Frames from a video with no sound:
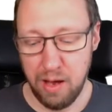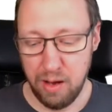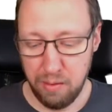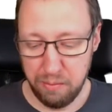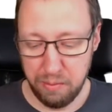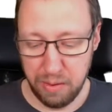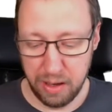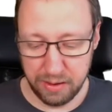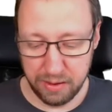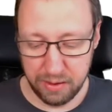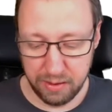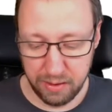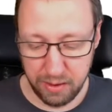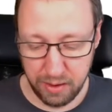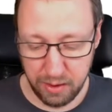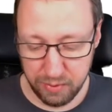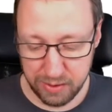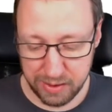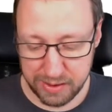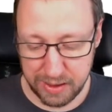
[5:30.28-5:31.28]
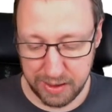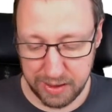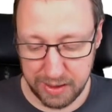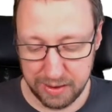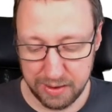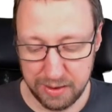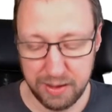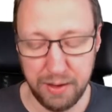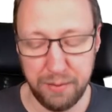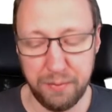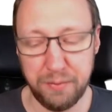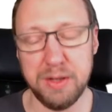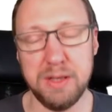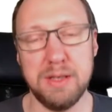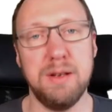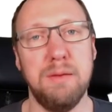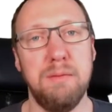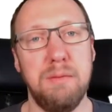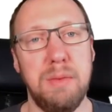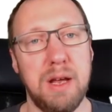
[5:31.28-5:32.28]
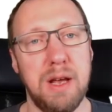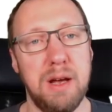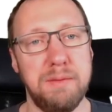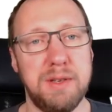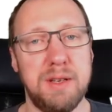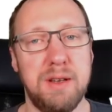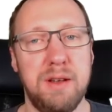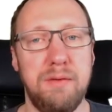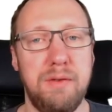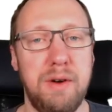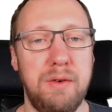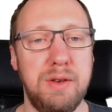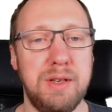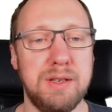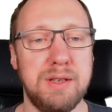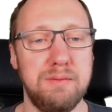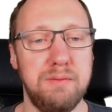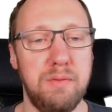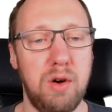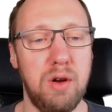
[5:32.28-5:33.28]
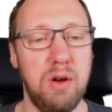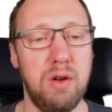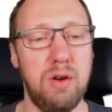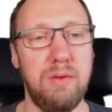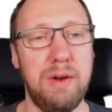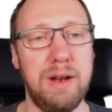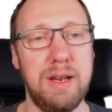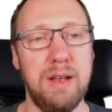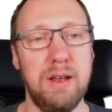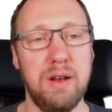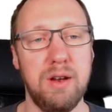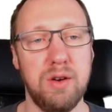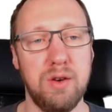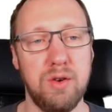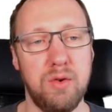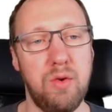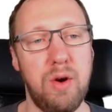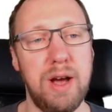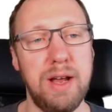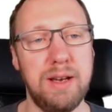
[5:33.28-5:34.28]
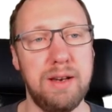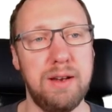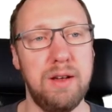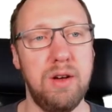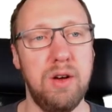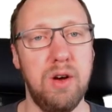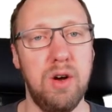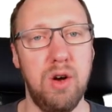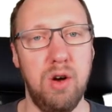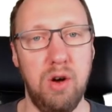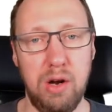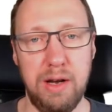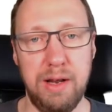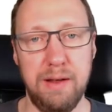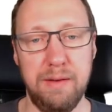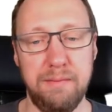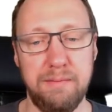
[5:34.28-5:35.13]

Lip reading: But you will see that the difference becomes very small already quite early.